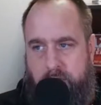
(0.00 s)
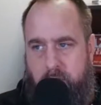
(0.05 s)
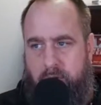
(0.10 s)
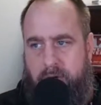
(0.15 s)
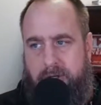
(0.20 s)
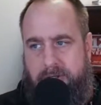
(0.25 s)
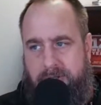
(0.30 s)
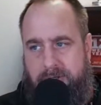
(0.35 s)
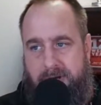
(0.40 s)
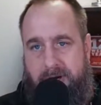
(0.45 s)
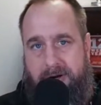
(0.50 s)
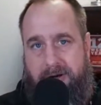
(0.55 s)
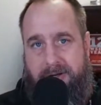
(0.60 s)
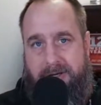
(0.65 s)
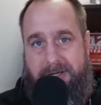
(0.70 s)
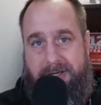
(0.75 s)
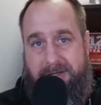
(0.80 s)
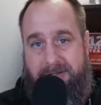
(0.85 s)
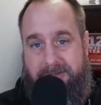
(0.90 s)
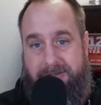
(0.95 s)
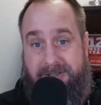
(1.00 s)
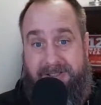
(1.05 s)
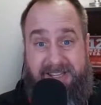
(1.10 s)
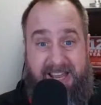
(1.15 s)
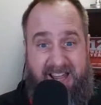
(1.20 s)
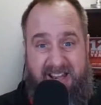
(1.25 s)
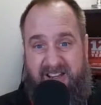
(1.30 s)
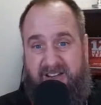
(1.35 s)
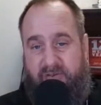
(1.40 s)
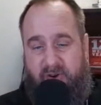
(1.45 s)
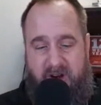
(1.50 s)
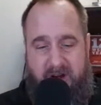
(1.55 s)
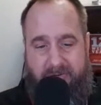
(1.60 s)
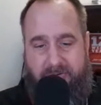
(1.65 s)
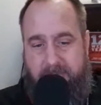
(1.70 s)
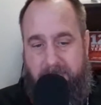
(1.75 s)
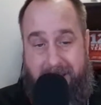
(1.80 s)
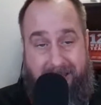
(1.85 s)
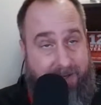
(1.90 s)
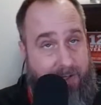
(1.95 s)
You don't necessarily just sell right
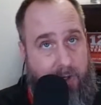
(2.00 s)
off the bat.